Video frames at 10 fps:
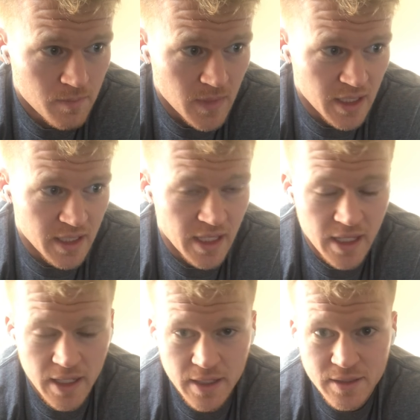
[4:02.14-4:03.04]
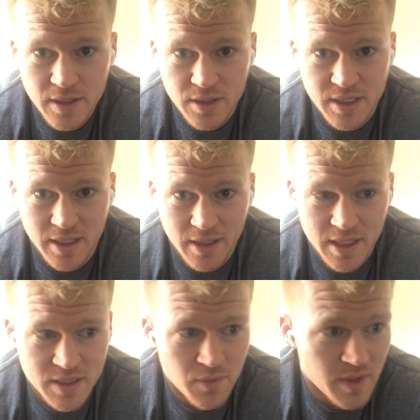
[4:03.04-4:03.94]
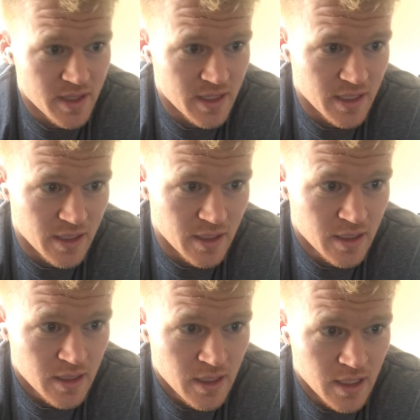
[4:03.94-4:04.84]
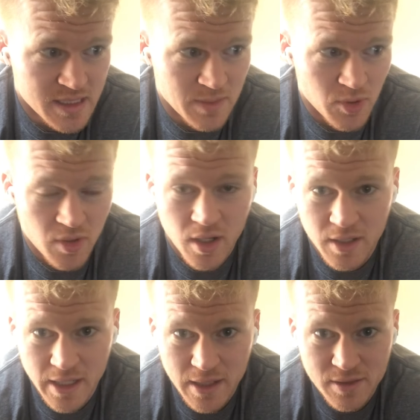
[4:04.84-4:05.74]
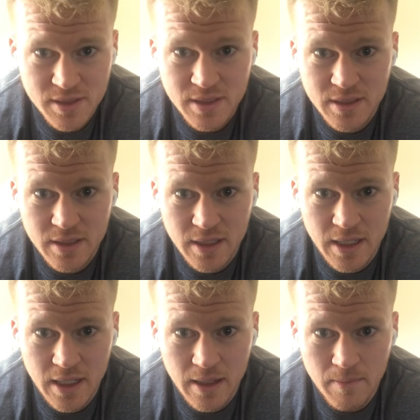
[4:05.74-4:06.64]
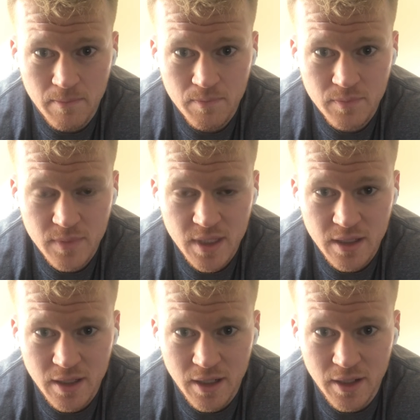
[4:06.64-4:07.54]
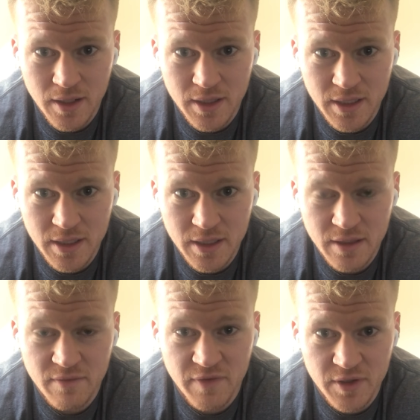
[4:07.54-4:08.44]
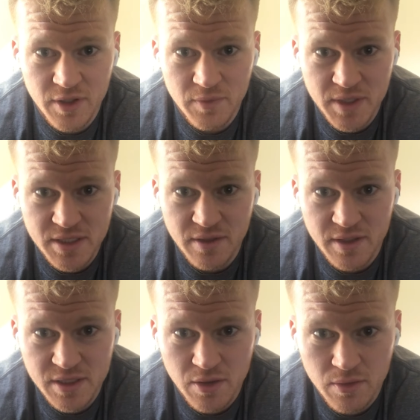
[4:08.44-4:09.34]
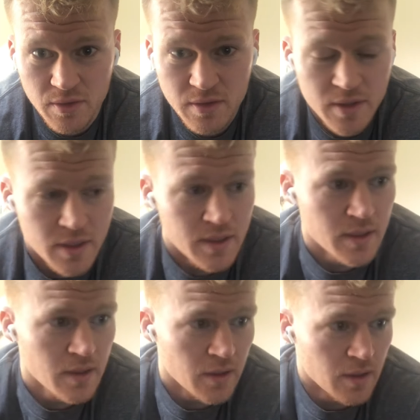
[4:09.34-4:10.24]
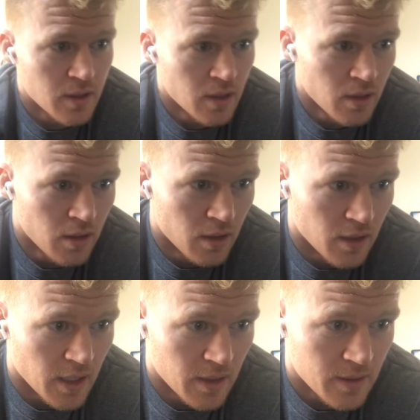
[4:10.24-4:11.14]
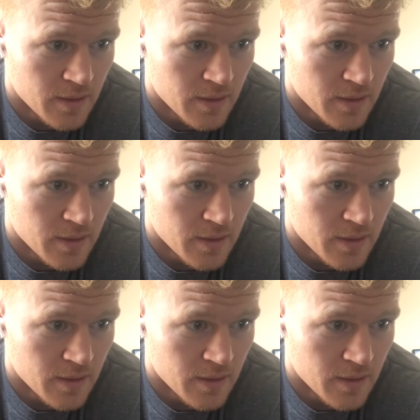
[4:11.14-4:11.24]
Again, articulates with the occipital condyles on the inferior region of the skull. Okay.